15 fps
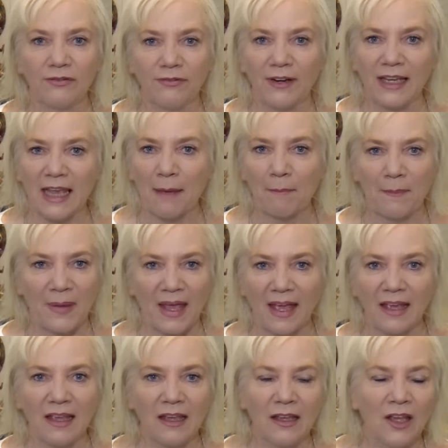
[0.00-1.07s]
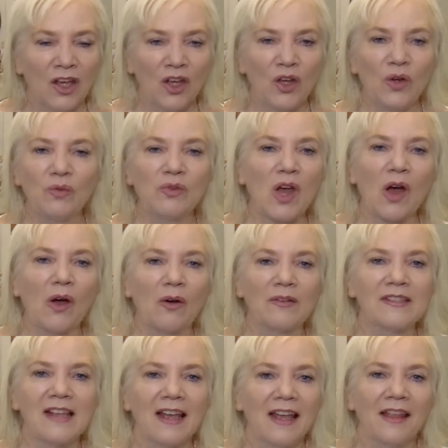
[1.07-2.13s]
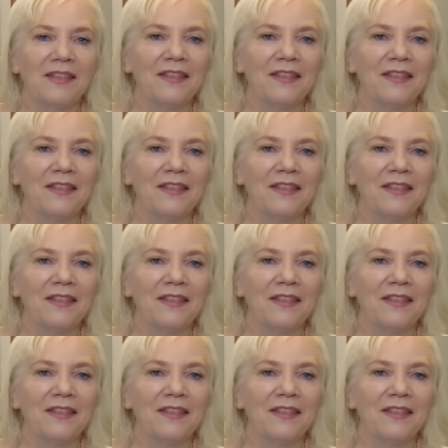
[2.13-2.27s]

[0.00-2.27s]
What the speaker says: If we get big, who knows?